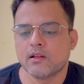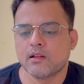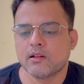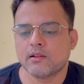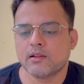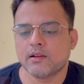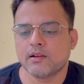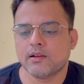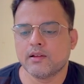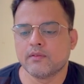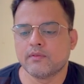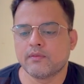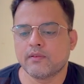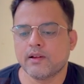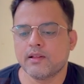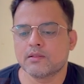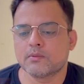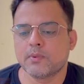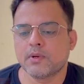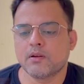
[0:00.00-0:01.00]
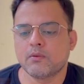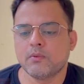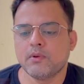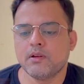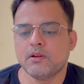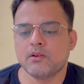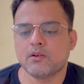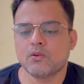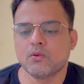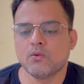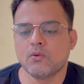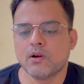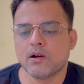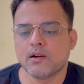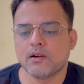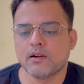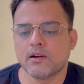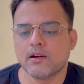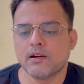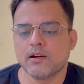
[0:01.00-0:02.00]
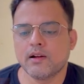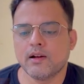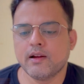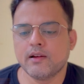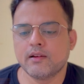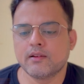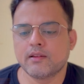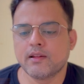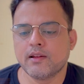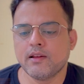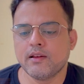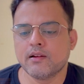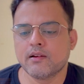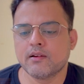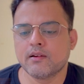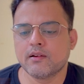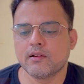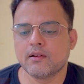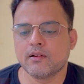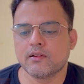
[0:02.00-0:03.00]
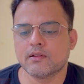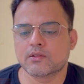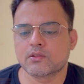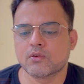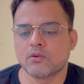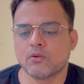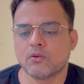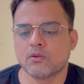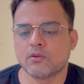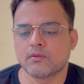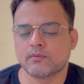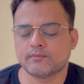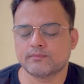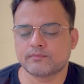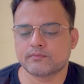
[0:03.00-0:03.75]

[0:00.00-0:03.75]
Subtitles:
the difference between 200 and 300 score